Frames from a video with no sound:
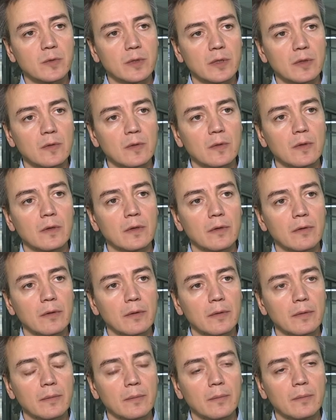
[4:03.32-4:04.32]
will
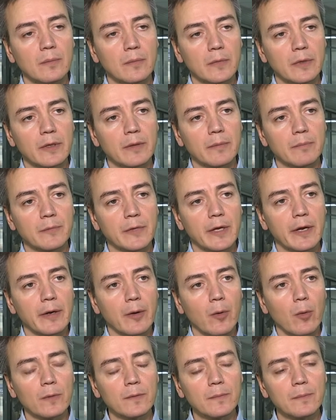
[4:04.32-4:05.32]

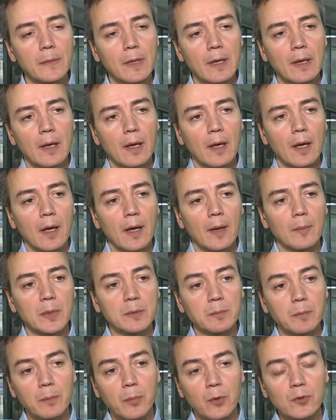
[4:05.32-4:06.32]
carry on,
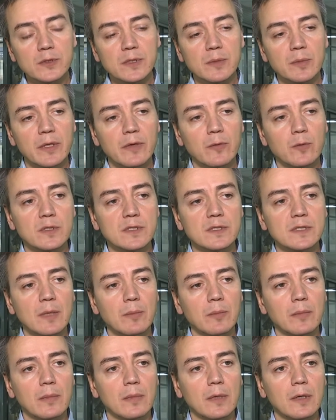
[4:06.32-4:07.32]
but possibly with
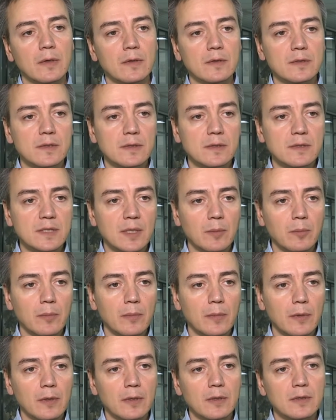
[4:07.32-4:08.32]
some
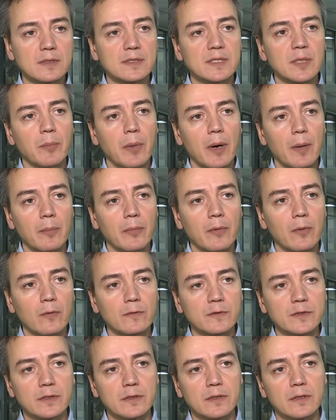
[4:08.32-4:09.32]
step up
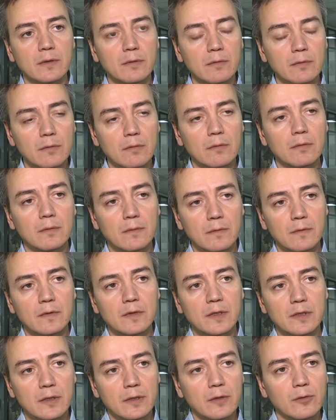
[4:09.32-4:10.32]
of the
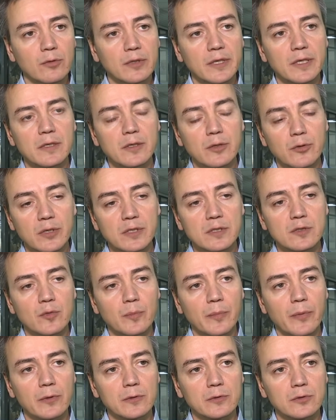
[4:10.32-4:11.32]
U.S.
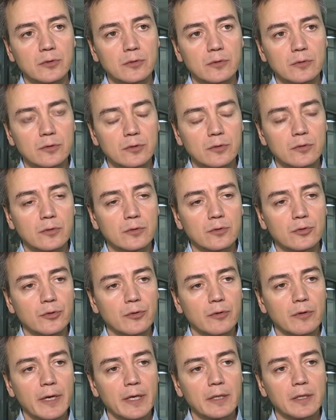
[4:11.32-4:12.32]
support to
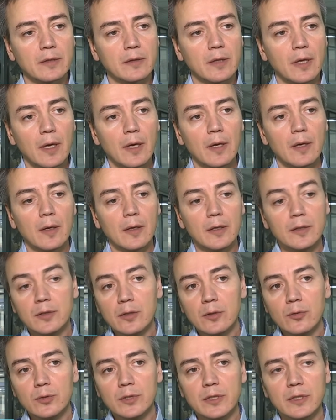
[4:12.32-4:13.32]
Ukraine, and
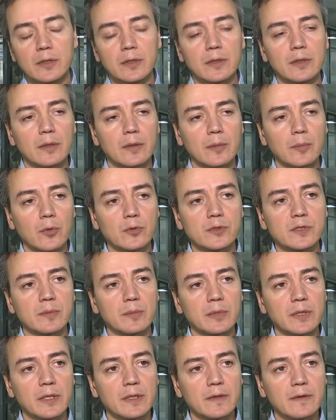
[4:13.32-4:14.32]
including
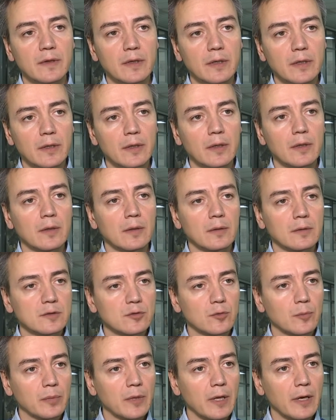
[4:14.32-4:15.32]
possibly the
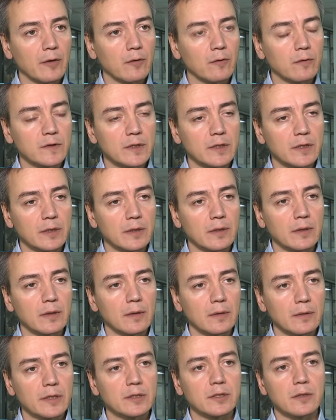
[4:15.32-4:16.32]
supply of the
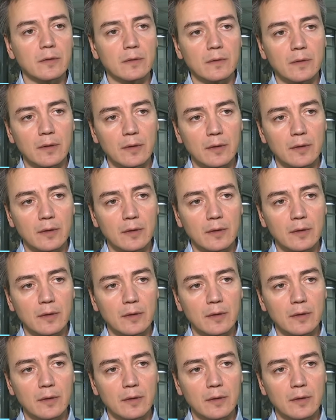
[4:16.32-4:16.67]
lethal